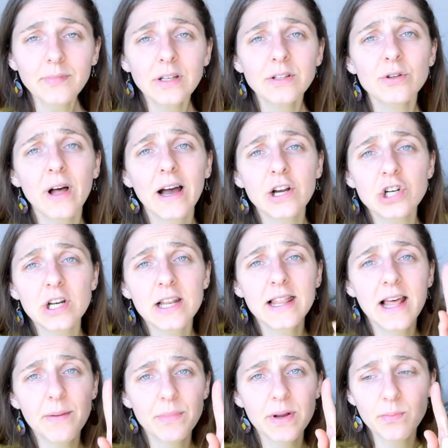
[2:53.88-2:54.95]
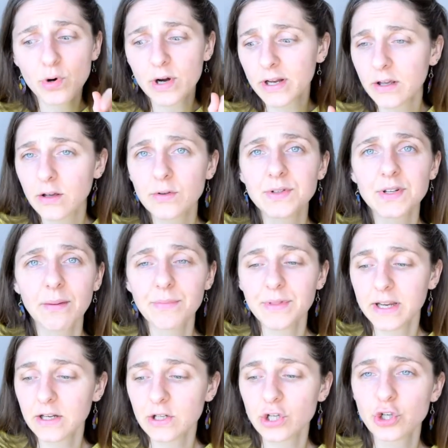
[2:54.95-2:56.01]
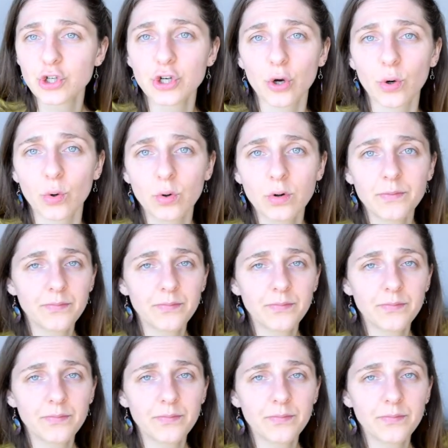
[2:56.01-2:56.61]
So actually, let me bring you something to show.